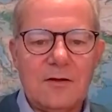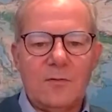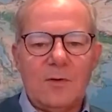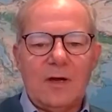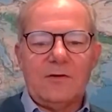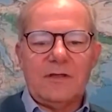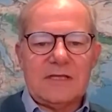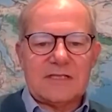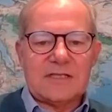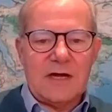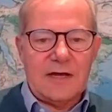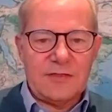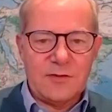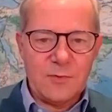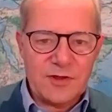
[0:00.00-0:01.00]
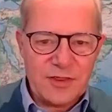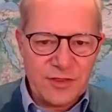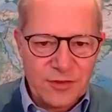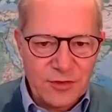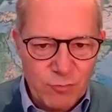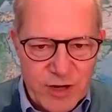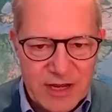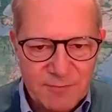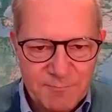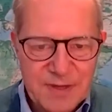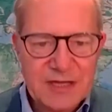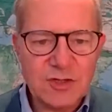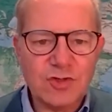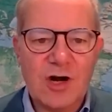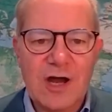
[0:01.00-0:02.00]
Wow, yes, there were three
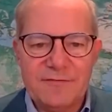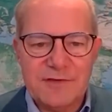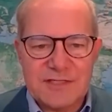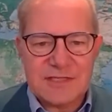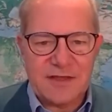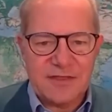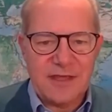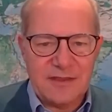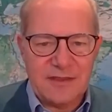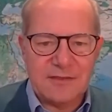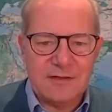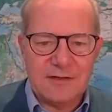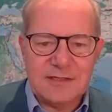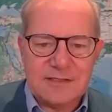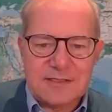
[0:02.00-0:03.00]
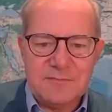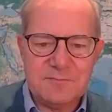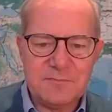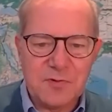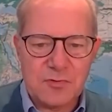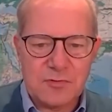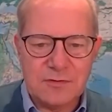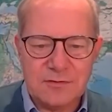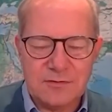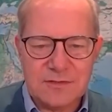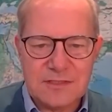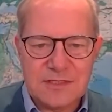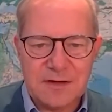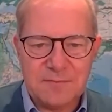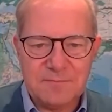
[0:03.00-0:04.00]
big drivers, I think, that it's important
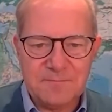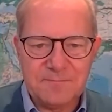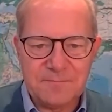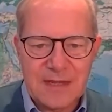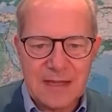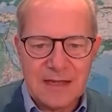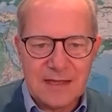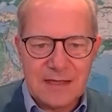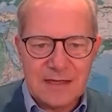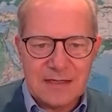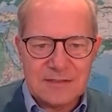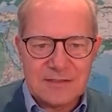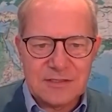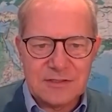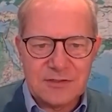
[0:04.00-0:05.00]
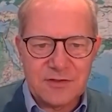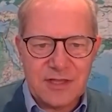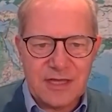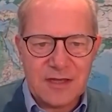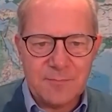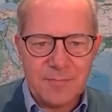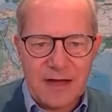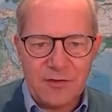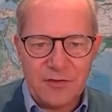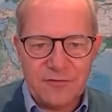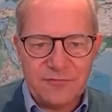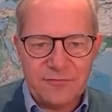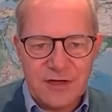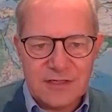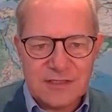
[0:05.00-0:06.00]
to think about. The
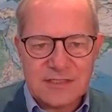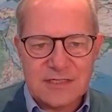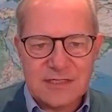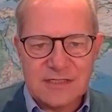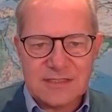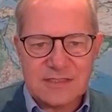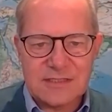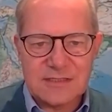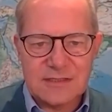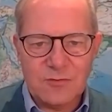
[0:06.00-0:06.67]
first is